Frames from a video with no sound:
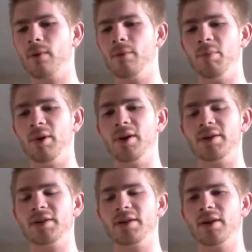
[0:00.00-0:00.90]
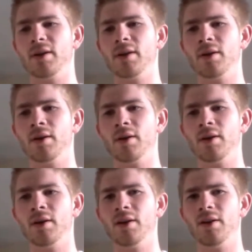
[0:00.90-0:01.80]
But
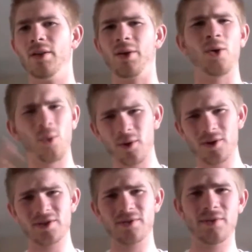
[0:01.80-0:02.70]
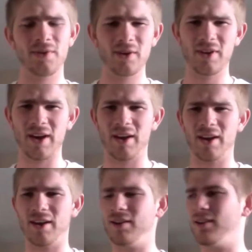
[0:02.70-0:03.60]
the corners of the field
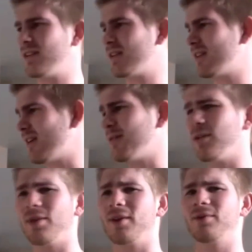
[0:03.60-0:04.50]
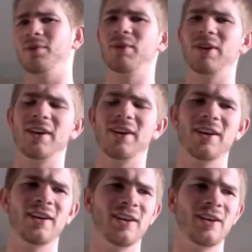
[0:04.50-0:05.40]
had everything from like
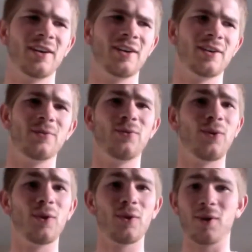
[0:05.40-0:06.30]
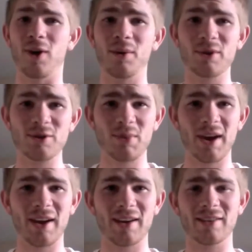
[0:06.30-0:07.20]
full garbage
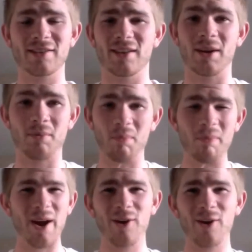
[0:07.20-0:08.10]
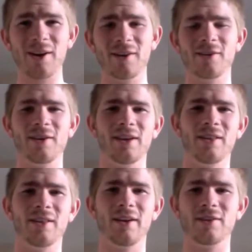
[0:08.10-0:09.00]
bags, like buried underneath
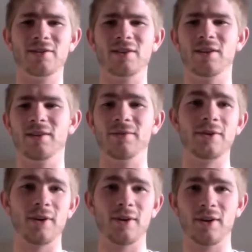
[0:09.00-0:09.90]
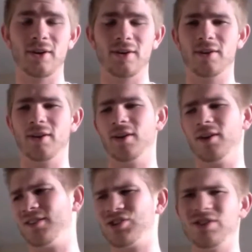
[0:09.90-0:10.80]
layers of dirt.
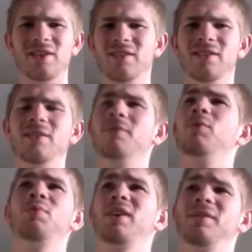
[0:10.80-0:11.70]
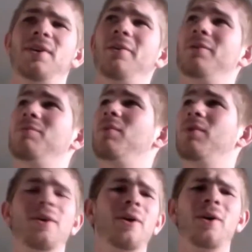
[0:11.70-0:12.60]
We probably found
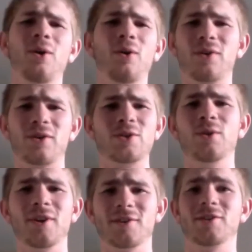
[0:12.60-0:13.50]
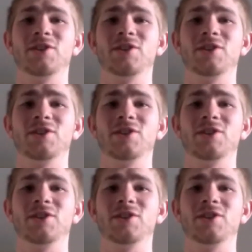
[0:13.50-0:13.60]
over 200